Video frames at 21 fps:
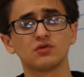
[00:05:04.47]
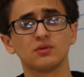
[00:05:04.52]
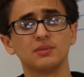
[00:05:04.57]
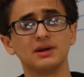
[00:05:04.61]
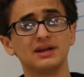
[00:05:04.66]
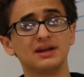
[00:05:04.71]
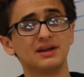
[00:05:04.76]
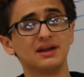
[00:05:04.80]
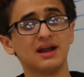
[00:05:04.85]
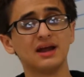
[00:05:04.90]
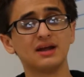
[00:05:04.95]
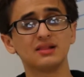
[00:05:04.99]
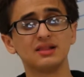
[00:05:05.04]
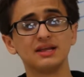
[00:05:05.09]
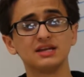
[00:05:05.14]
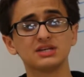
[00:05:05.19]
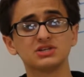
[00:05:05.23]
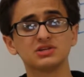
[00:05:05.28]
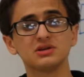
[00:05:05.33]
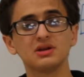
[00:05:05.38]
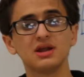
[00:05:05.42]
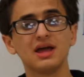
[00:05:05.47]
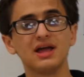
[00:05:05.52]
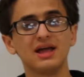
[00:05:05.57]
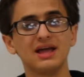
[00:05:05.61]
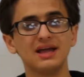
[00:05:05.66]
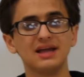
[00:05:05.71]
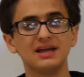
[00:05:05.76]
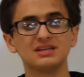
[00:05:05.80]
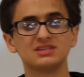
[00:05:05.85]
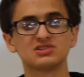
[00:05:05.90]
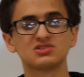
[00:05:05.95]
from an annihilation
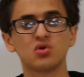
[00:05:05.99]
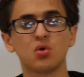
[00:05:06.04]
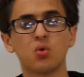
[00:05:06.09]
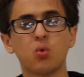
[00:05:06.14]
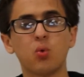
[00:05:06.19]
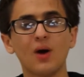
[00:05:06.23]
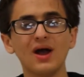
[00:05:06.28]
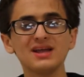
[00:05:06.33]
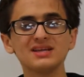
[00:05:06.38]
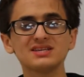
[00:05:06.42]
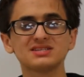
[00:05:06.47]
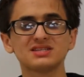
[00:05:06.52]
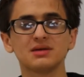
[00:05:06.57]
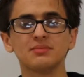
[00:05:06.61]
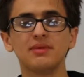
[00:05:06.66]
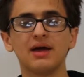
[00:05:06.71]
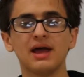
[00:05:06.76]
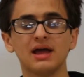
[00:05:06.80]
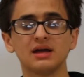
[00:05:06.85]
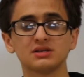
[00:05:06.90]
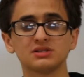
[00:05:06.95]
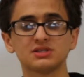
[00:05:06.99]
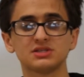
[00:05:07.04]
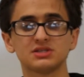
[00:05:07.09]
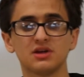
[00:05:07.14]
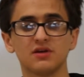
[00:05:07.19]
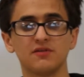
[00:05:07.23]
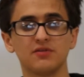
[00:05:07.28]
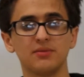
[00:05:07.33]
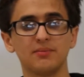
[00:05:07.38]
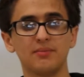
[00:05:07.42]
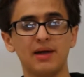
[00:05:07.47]
is twice the mass
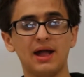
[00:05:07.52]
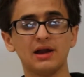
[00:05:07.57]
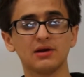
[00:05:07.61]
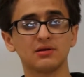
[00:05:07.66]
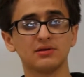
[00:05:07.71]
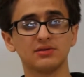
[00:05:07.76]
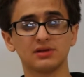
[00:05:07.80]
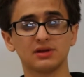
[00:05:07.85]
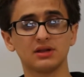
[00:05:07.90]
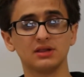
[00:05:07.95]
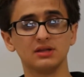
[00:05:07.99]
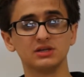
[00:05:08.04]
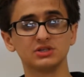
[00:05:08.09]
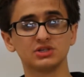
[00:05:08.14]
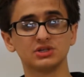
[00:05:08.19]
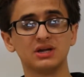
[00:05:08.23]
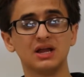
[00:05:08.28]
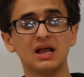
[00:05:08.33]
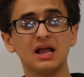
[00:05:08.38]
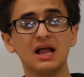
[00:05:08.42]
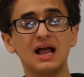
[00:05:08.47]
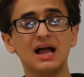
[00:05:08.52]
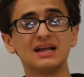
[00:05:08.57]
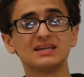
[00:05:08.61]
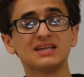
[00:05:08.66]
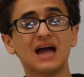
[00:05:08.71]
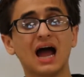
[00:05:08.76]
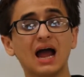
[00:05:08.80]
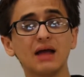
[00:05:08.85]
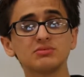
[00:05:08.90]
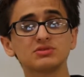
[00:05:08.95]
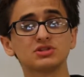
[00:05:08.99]
of the matter in the collision
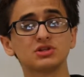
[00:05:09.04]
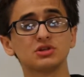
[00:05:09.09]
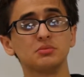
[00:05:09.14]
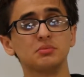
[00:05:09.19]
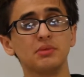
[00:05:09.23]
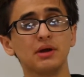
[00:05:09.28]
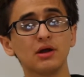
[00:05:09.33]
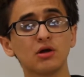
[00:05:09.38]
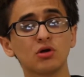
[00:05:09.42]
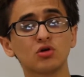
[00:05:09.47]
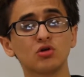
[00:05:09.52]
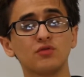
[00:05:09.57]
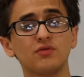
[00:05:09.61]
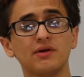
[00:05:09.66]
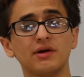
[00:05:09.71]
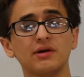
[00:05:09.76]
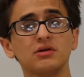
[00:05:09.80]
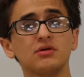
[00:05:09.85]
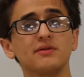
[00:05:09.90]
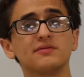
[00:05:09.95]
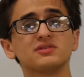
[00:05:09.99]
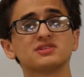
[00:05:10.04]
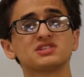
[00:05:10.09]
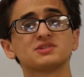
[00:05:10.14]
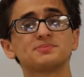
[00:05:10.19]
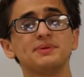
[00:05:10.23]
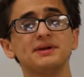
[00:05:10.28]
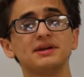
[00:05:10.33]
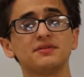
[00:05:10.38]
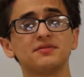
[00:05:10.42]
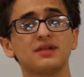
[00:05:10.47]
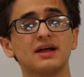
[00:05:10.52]
times the numerical value of the
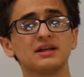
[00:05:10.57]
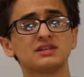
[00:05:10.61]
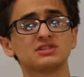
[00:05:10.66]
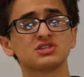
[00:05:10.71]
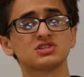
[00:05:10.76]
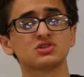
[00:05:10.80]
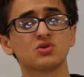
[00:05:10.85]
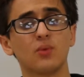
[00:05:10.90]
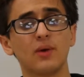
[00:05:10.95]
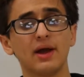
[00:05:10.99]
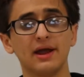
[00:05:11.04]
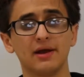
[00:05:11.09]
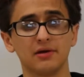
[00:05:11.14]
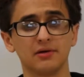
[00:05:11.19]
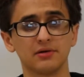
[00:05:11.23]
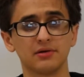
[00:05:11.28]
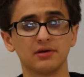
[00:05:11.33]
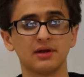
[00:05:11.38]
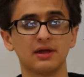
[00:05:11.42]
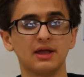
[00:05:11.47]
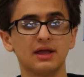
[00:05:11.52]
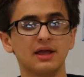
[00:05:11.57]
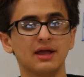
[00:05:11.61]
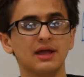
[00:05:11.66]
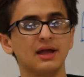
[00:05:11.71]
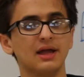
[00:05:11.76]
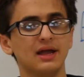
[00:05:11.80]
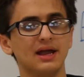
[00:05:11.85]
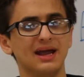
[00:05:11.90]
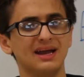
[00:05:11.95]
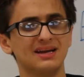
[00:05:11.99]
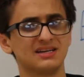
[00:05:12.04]
speed of light squared.
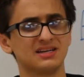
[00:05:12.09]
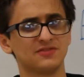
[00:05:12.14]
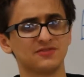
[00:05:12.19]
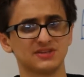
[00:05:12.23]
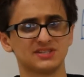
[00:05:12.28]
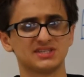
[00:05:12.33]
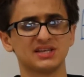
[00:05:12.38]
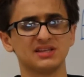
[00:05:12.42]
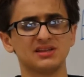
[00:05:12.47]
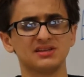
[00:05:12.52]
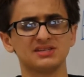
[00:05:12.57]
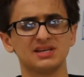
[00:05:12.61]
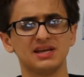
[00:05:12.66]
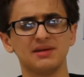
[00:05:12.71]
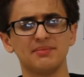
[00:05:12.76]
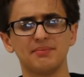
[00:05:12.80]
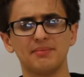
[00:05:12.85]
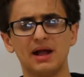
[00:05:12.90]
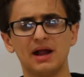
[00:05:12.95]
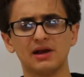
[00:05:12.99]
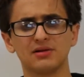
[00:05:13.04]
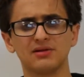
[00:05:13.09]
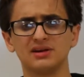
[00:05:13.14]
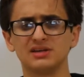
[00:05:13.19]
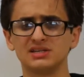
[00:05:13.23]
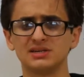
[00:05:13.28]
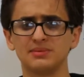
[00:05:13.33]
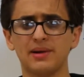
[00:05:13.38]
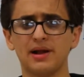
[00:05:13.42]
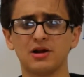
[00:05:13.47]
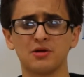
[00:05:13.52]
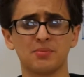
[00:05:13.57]
And to facilitate
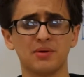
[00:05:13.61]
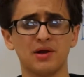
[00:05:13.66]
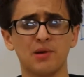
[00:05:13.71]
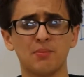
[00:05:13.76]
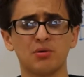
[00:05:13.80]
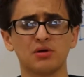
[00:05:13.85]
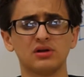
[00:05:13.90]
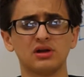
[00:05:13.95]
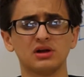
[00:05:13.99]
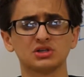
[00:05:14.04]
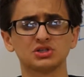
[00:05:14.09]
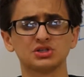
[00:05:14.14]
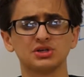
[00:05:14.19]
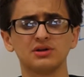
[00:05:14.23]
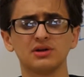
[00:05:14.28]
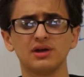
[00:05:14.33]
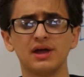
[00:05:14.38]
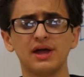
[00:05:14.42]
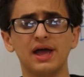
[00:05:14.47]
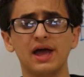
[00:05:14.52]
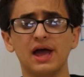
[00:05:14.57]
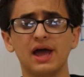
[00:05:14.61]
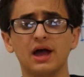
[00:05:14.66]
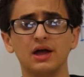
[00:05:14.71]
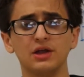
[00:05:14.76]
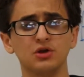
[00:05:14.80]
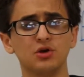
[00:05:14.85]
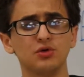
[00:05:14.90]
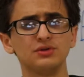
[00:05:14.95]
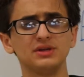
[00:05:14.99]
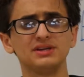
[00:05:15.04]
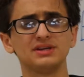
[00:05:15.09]
matter-antimatter pair production,
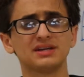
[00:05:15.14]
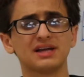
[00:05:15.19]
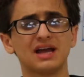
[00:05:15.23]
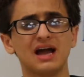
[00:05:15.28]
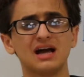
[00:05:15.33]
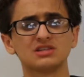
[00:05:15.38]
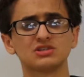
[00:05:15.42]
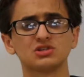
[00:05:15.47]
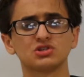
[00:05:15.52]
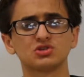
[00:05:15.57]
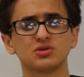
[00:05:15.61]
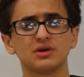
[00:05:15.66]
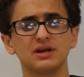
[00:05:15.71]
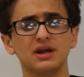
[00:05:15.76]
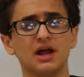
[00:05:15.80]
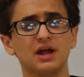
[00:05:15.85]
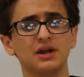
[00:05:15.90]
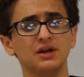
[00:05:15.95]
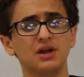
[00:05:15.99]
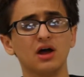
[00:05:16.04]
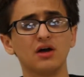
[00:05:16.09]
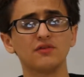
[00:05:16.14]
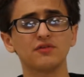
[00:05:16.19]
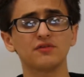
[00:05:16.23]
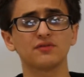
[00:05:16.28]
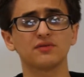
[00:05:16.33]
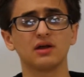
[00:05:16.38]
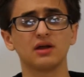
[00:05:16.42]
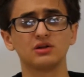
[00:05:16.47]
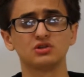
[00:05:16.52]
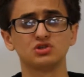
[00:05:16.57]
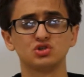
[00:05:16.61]
you'll need to concentrate enough
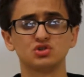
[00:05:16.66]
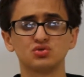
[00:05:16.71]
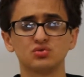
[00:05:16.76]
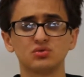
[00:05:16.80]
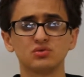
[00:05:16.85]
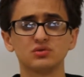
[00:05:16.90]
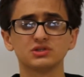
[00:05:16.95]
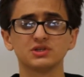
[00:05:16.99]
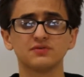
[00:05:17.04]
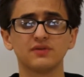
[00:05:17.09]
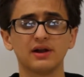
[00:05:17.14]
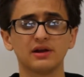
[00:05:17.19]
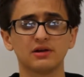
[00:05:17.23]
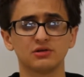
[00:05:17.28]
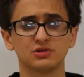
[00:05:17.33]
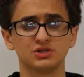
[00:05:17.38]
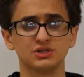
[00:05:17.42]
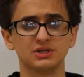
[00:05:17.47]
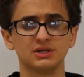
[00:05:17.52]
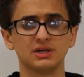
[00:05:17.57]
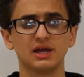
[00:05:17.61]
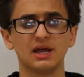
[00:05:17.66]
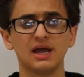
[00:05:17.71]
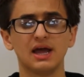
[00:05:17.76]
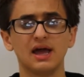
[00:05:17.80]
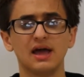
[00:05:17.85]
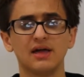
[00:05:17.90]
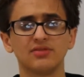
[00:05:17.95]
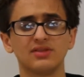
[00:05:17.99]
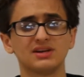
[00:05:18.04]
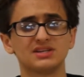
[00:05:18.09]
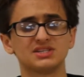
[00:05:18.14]
joules of energy
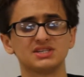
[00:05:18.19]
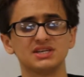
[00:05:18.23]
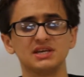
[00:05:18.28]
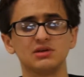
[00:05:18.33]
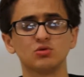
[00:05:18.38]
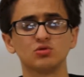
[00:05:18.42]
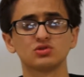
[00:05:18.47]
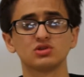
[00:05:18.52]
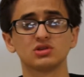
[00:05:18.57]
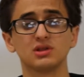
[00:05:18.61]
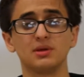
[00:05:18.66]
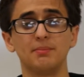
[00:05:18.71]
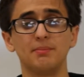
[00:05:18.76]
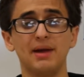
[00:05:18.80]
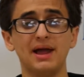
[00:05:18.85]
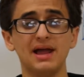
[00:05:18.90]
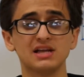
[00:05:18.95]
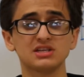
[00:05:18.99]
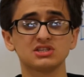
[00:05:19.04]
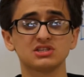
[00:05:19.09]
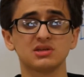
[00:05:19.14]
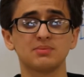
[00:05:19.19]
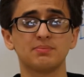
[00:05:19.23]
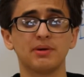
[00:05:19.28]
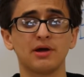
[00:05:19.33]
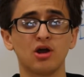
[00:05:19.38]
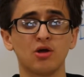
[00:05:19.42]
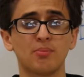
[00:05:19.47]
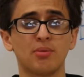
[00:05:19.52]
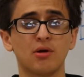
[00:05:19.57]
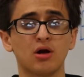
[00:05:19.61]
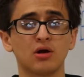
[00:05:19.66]
that is equal to the mass of the
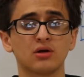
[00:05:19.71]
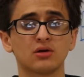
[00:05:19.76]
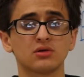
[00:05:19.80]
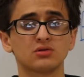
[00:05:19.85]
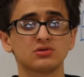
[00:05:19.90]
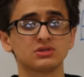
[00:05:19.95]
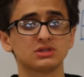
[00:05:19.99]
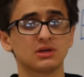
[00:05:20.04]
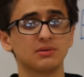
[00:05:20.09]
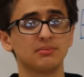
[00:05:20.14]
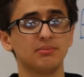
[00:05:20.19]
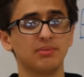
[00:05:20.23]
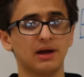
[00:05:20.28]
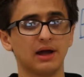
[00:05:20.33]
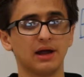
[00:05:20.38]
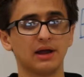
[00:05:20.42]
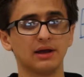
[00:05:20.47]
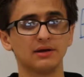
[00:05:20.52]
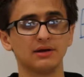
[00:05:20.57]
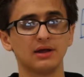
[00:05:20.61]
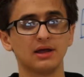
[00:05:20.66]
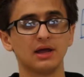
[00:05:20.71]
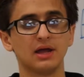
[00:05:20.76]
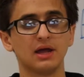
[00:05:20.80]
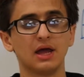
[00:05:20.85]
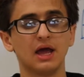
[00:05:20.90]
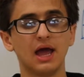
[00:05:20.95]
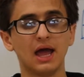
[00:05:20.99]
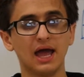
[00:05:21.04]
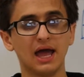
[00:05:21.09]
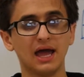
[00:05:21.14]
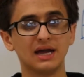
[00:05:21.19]
pair particles combined
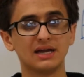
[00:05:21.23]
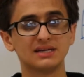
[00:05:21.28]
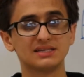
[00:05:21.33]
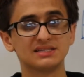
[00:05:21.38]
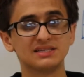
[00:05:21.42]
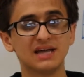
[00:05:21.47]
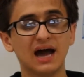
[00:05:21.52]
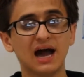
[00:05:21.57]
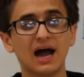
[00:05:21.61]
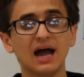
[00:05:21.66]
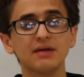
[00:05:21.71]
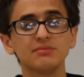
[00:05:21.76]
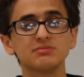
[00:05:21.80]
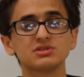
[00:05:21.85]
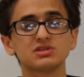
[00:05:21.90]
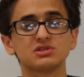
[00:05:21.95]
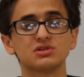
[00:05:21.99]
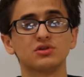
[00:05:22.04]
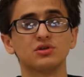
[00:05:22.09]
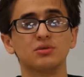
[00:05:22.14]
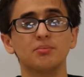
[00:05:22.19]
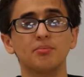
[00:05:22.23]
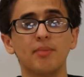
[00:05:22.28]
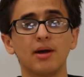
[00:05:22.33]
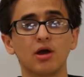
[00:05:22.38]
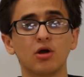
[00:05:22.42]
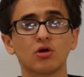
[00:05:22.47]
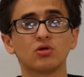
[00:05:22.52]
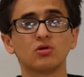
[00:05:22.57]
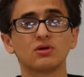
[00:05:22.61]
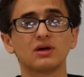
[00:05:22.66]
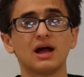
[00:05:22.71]
times the
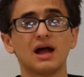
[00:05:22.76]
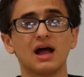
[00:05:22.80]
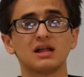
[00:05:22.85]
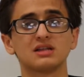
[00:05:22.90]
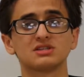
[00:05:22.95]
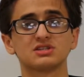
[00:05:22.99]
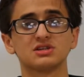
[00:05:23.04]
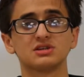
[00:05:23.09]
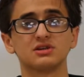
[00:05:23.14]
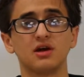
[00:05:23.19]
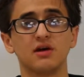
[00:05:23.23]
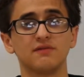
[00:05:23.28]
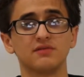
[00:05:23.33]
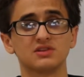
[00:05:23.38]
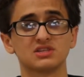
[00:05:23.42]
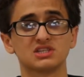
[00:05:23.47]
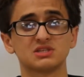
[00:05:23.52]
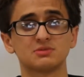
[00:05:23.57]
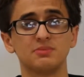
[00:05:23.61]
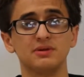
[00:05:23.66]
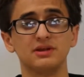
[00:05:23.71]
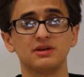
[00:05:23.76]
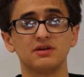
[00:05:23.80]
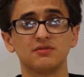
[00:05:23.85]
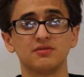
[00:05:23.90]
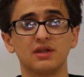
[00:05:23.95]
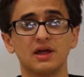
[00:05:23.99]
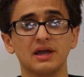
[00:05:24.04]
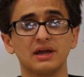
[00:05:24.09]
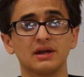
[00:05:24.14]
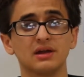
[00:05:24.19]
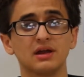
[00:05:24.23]
numerical constant of the speed of
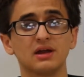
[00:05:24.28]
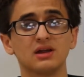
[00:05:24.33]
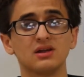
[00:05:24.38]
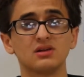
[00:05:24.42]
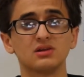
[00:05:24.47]
light